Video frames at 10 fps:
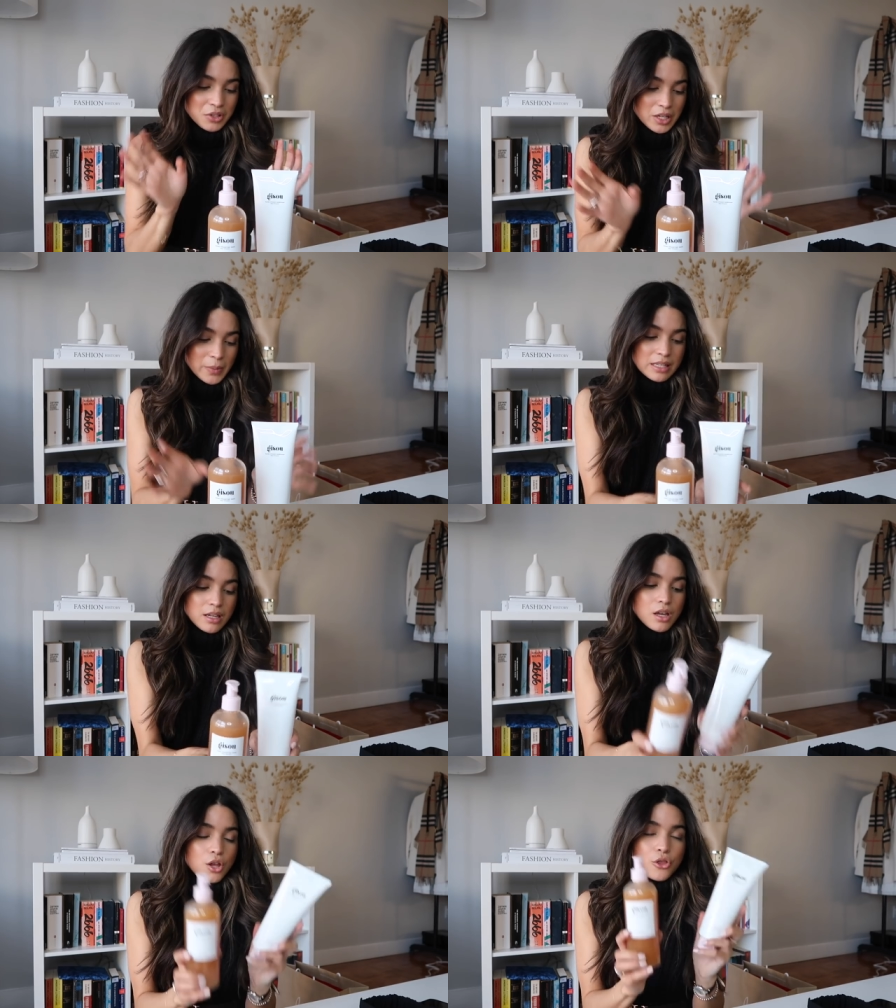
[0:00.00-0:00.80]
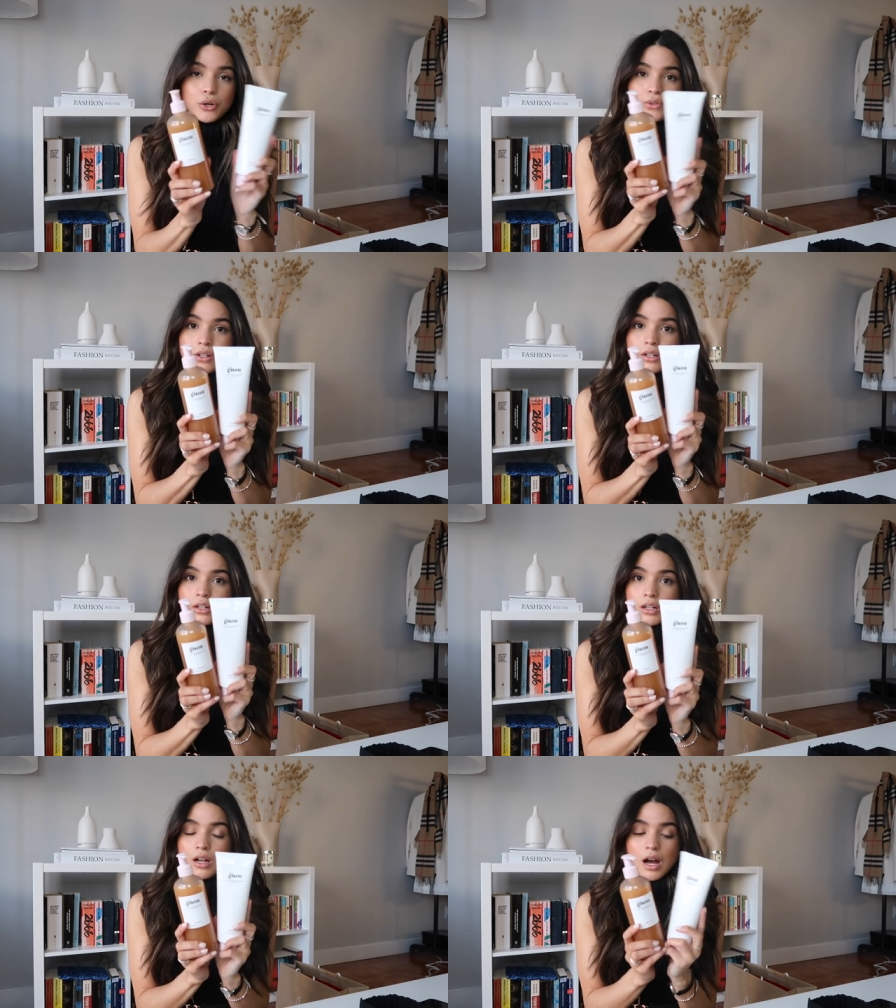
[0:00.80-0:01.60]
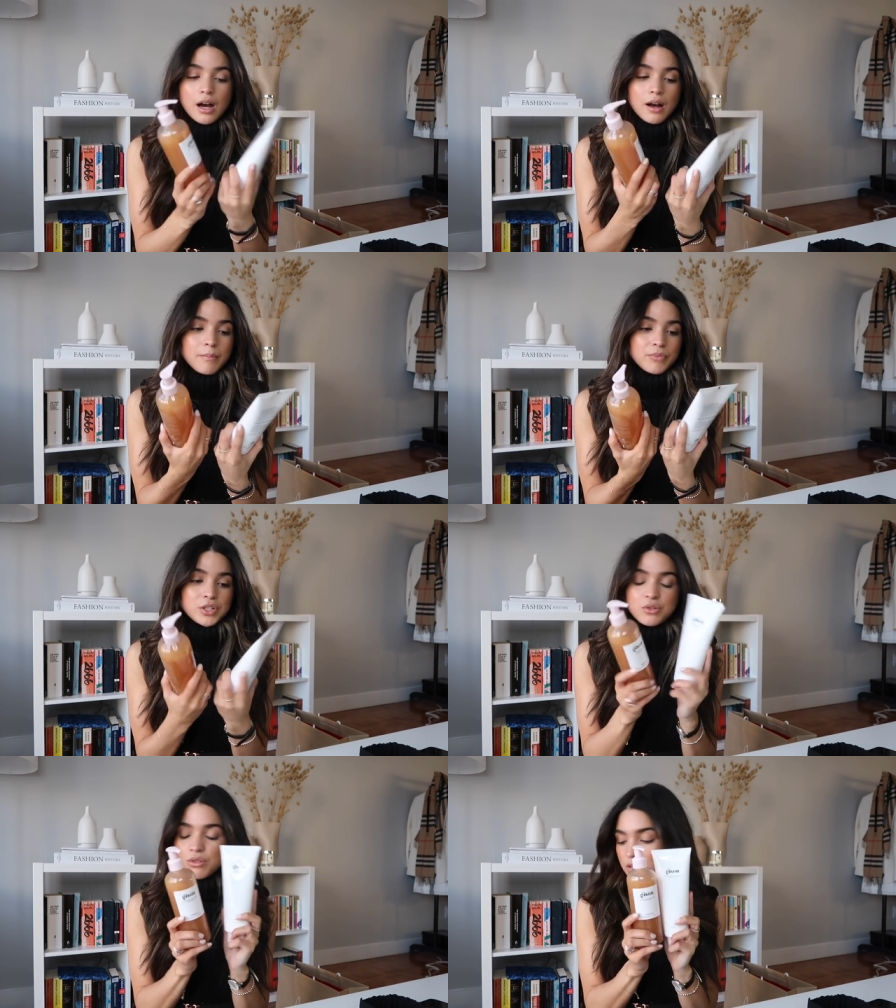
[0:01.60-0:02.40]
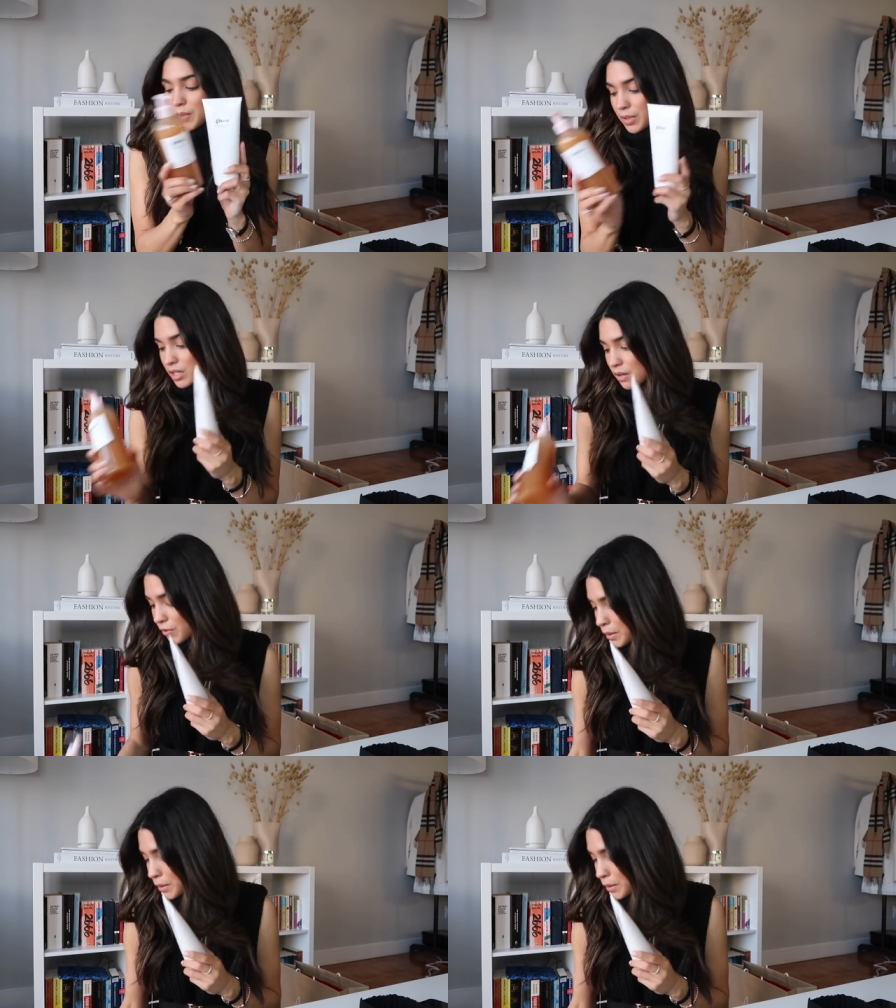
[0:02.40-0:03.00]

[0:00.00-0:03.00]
So anyways, those are um, the two things I picked up